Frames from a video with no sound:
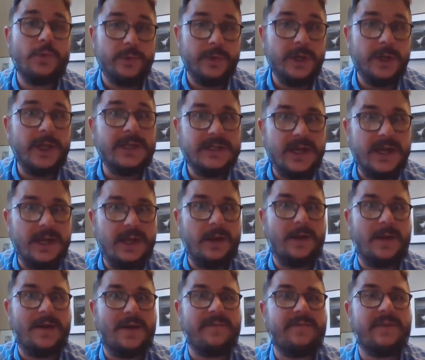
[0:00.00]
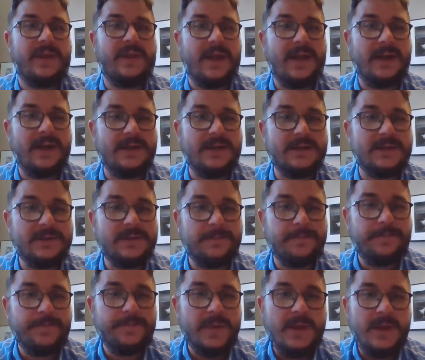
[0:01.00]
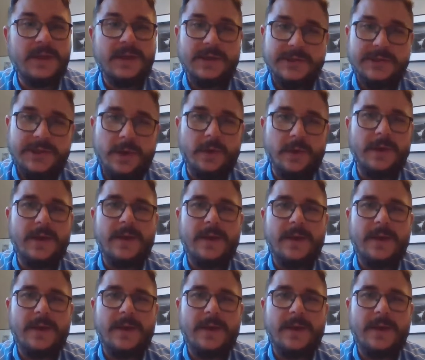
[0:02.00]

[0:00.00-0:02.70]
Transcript: really taking off in the 80s. So